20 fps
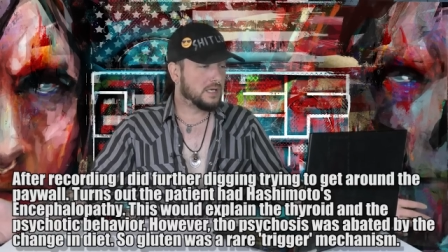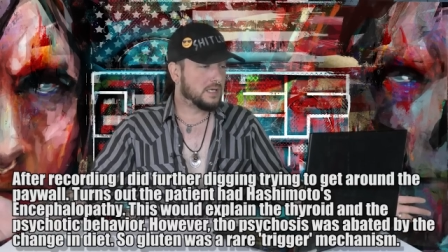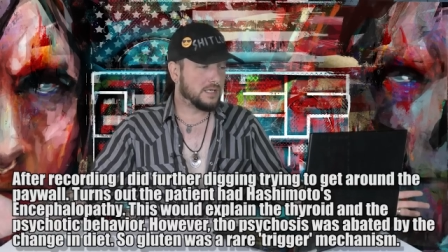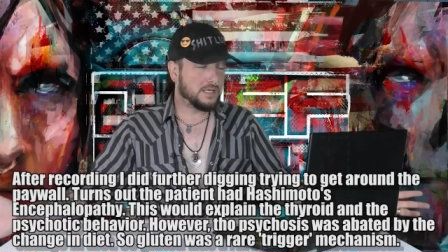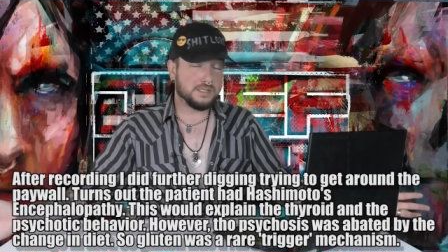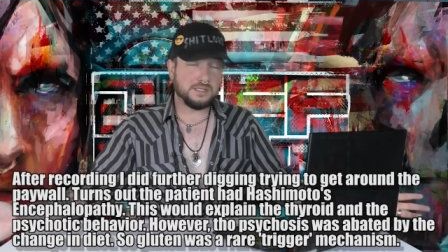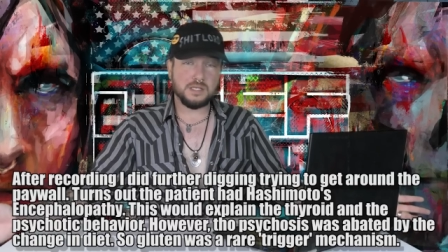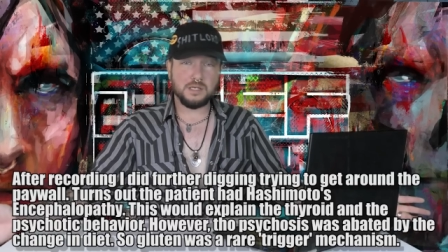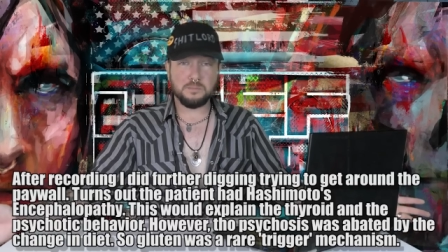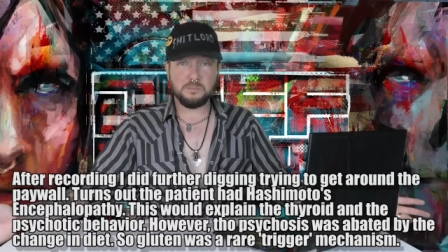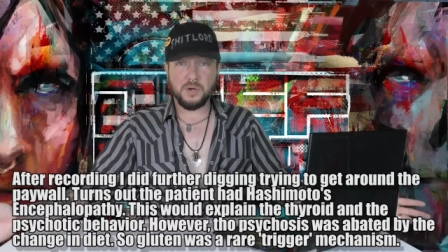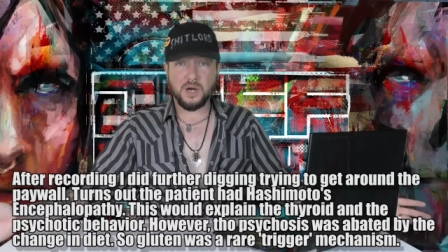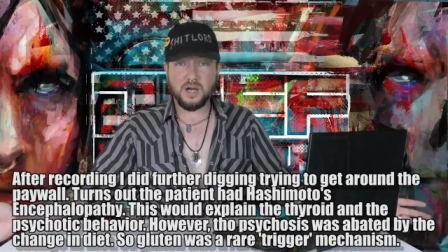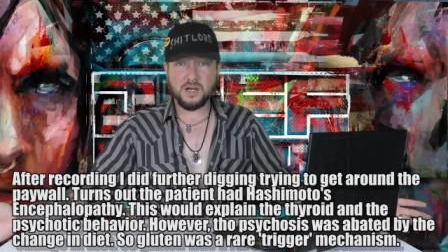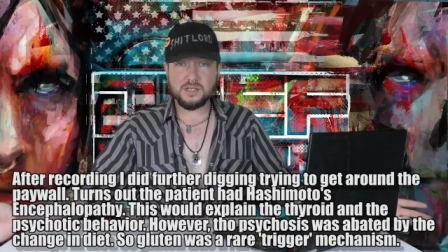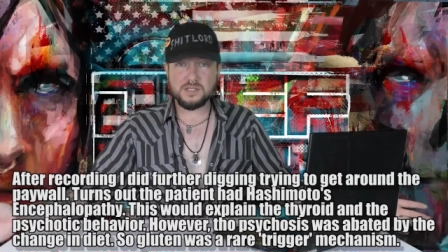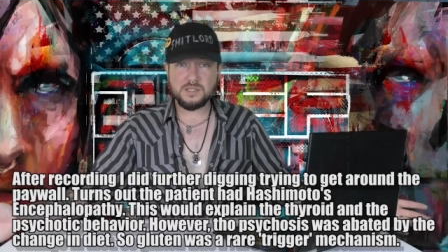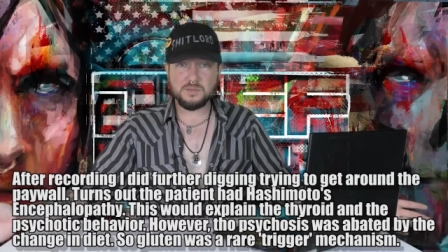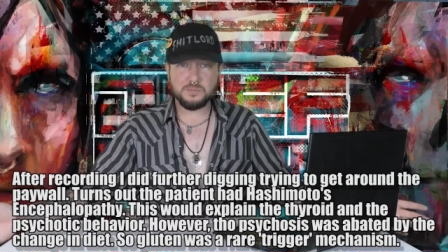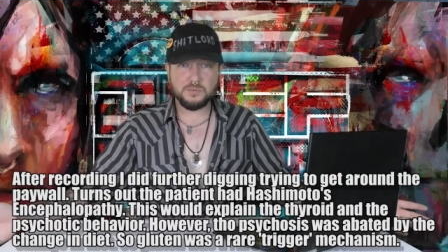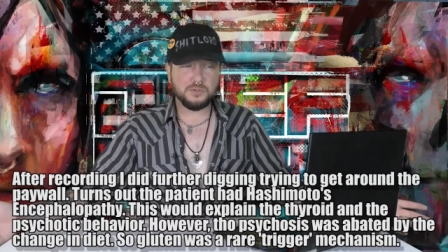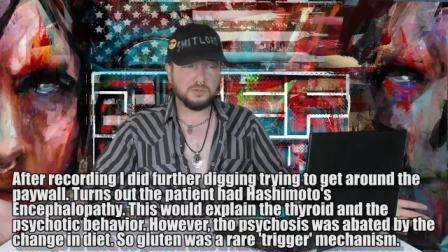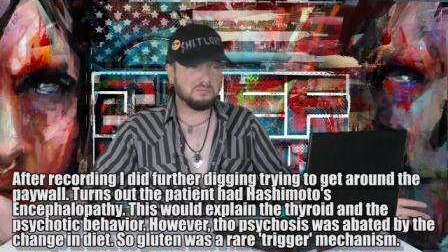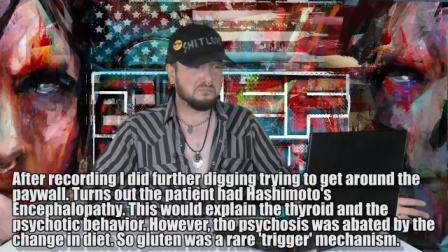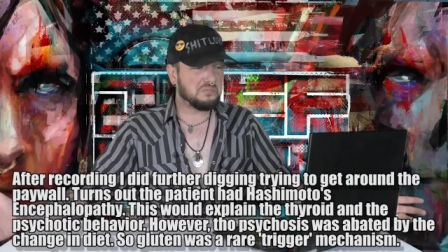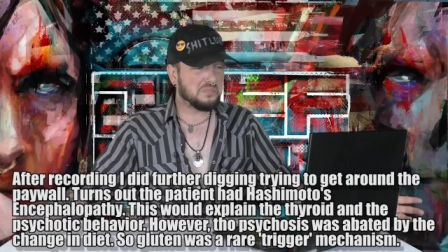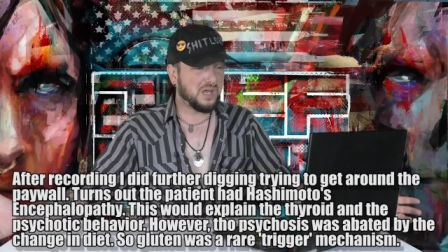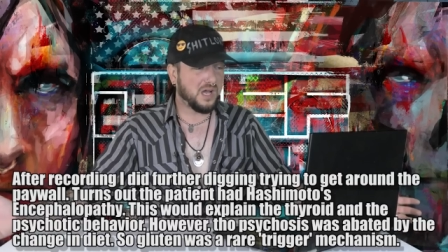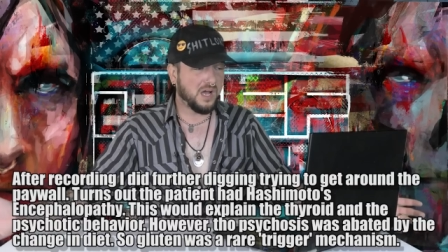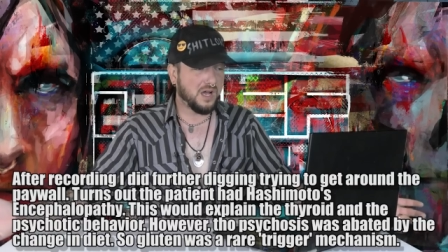Is it
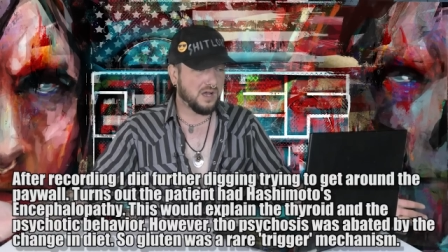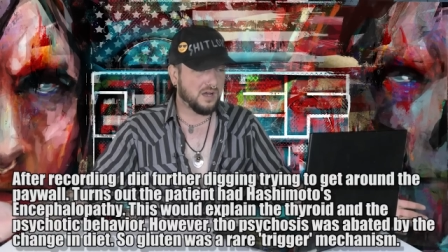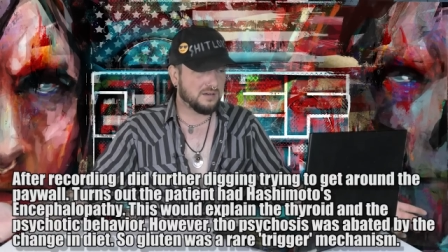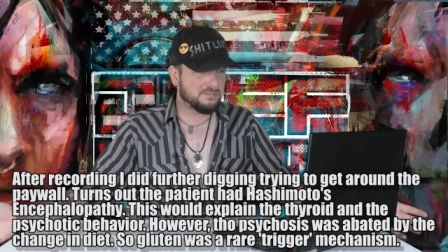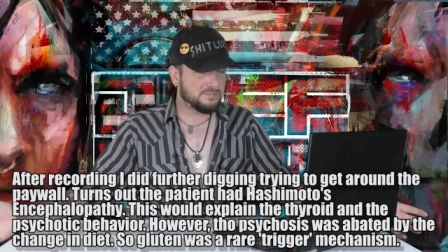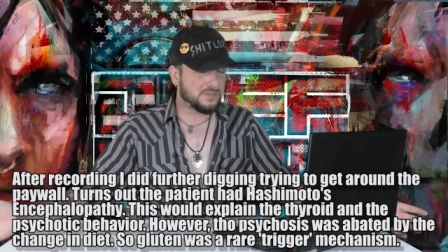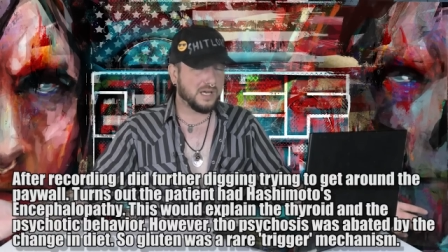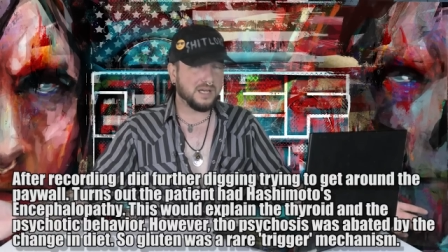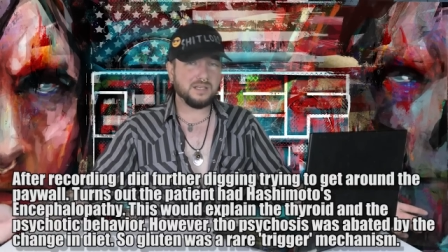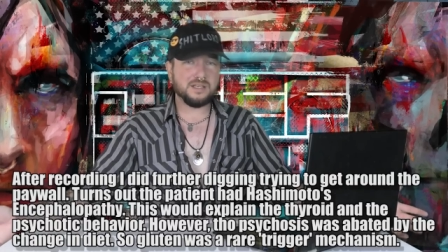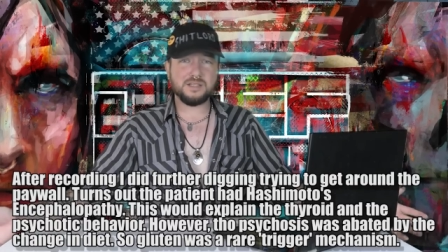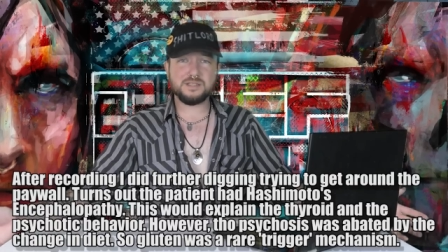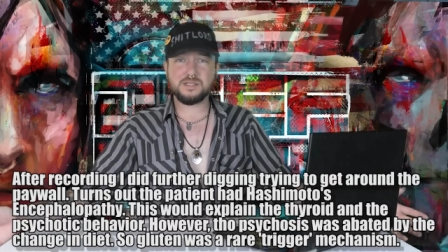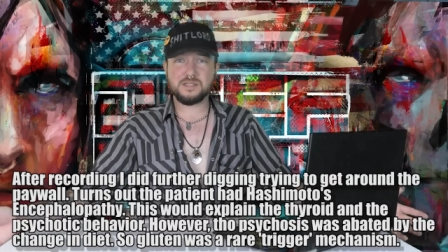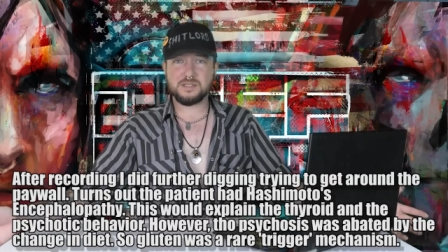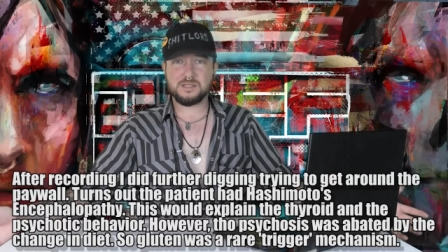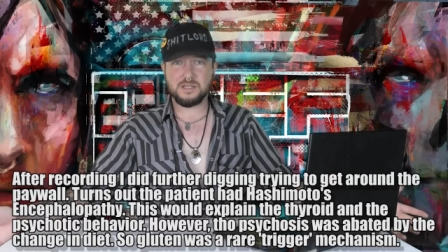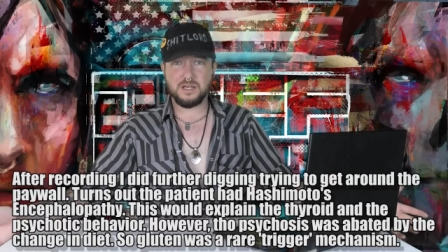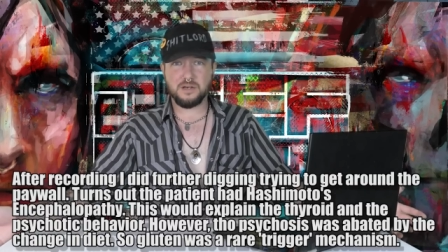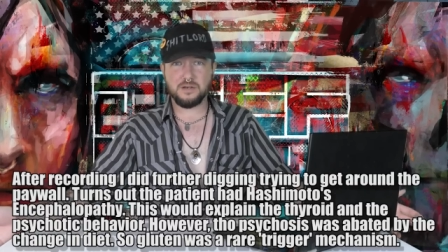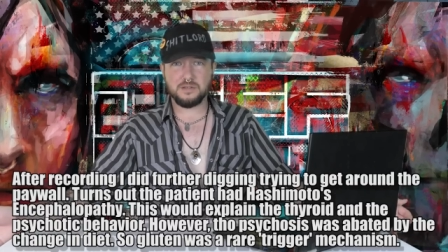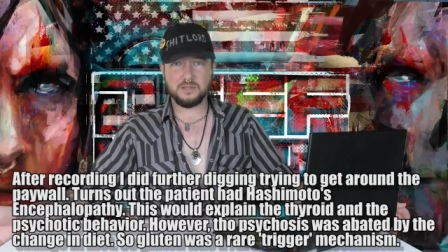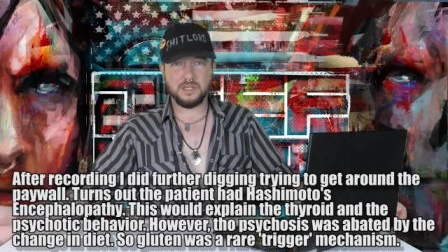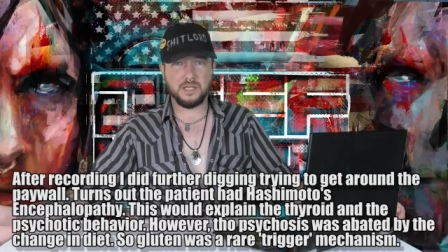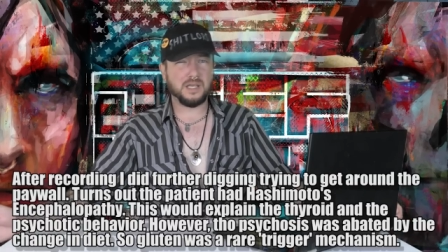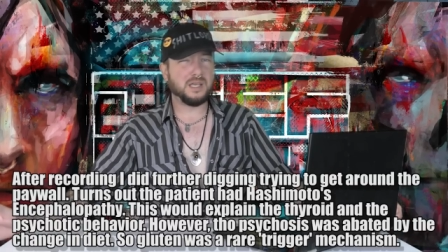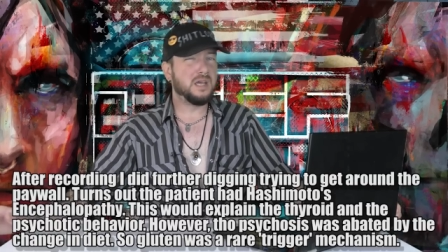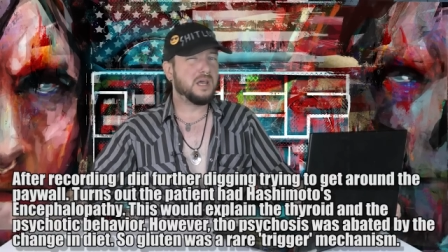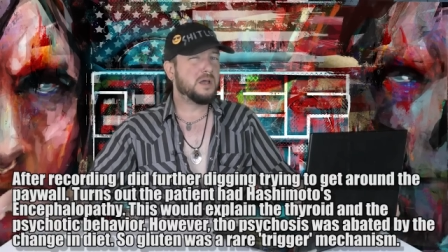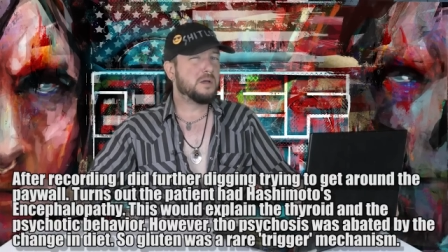impossible? Uh, not
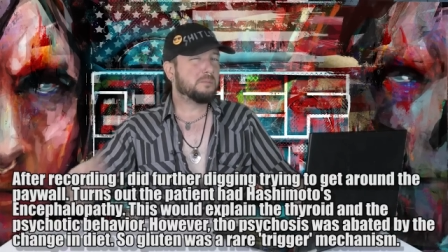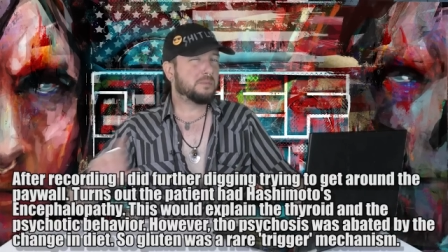necessarily.